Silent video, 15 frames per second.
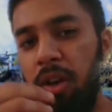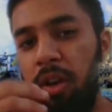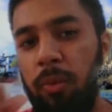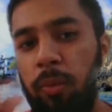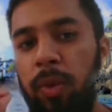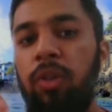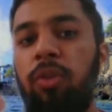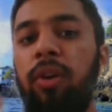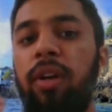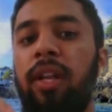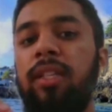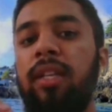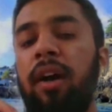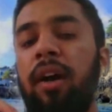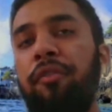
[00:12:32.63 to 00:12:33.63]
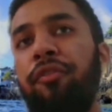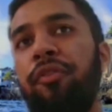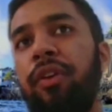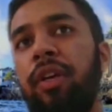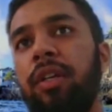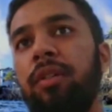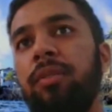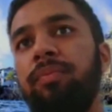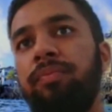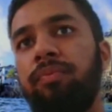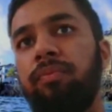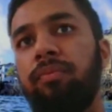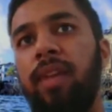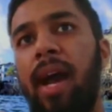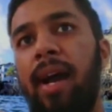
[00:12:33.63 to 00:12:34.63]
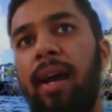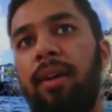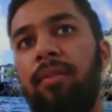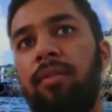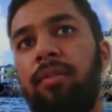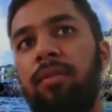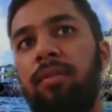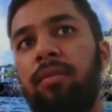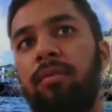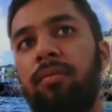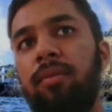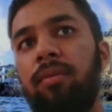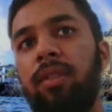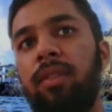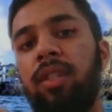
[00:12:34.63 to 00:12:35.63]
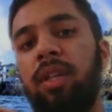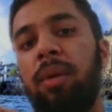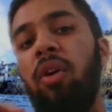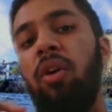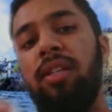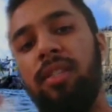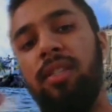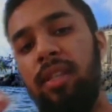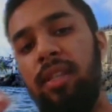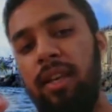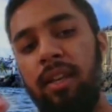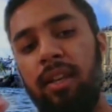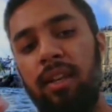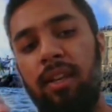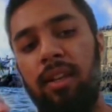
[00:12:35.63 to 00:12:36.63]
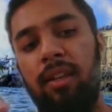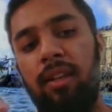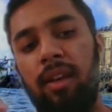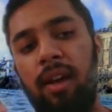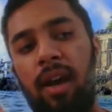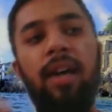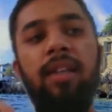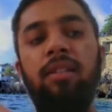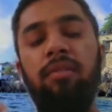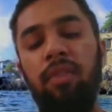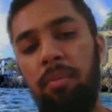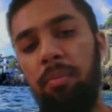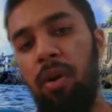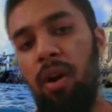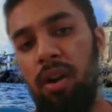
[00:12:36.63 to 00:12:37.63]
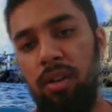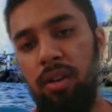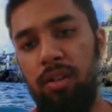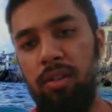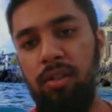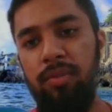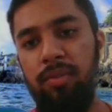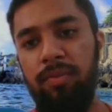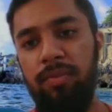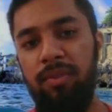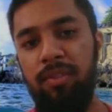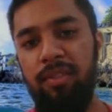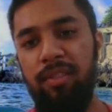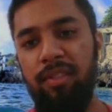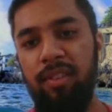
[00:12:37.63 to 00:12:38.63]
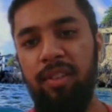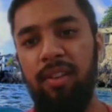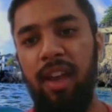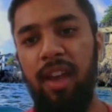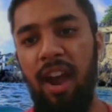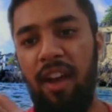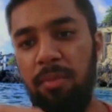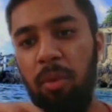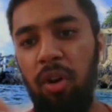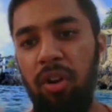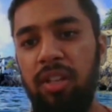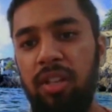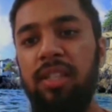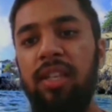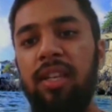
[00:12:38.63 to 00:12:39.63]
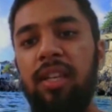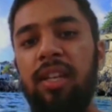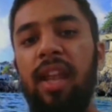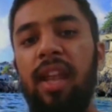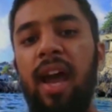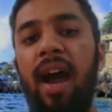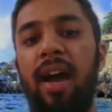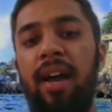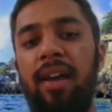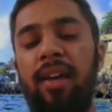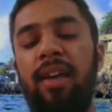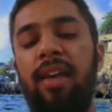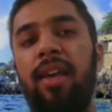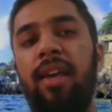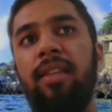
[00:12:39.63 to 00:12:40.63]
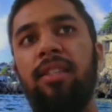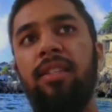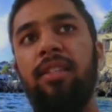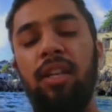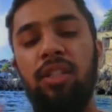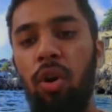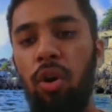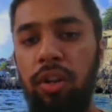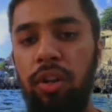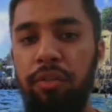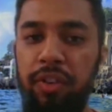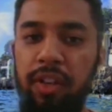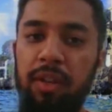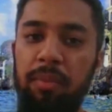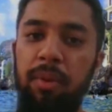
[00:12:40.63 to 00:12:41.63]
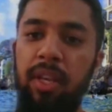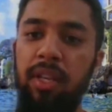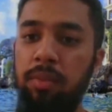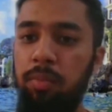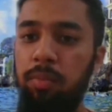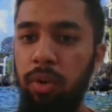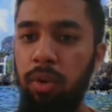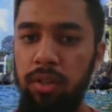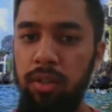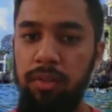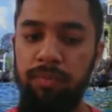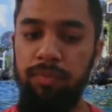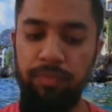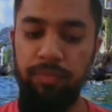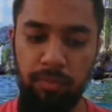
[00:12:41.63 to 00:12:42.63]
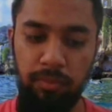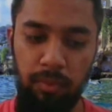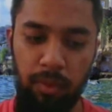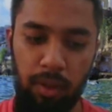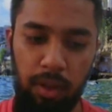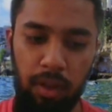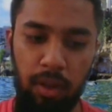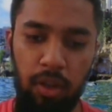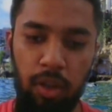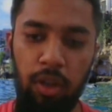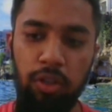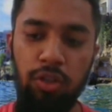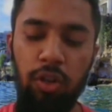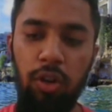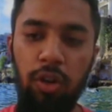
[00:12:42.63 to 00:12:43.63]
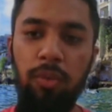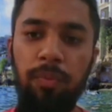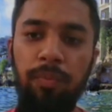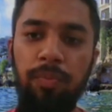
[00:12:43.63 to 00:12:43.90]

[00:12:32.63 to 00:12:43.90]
we're going into a field that nobody's seeing as of importance. Everybody's seeing it that it's just on the field of play sports. So